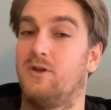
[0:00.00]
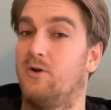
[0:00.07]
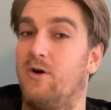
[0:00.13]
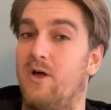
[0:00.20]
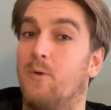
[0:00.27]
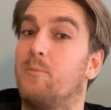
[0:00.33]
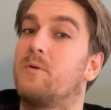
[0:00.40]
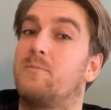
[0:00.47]

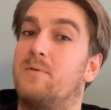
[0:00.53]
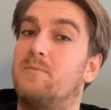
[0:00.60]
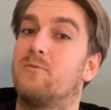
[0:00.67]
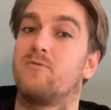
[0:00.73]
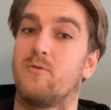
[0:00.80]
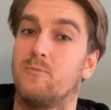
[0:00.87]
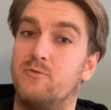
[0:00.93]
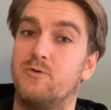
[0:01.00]
helping people
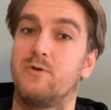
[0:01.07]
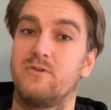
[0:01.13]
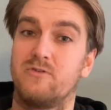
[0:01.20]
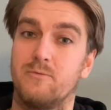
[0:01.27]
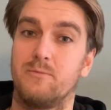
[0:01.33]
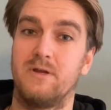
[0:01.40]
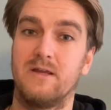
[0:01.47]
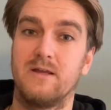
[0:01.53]
from doing to
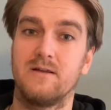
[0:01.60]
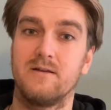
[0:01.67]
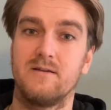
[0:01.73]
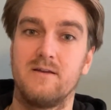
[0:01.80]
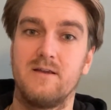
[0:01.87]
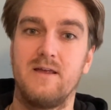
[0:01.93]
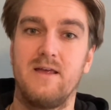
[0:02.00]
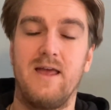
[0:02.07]
being.
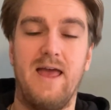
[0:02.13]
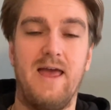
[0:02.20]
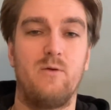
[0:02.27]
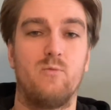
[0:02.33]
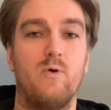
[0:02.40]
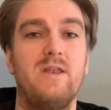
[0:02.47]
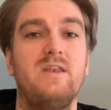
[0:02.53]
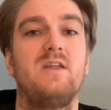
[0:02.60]
And
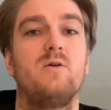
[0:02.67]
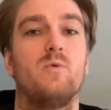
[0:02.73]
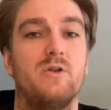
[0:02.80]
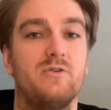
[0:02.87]
when they want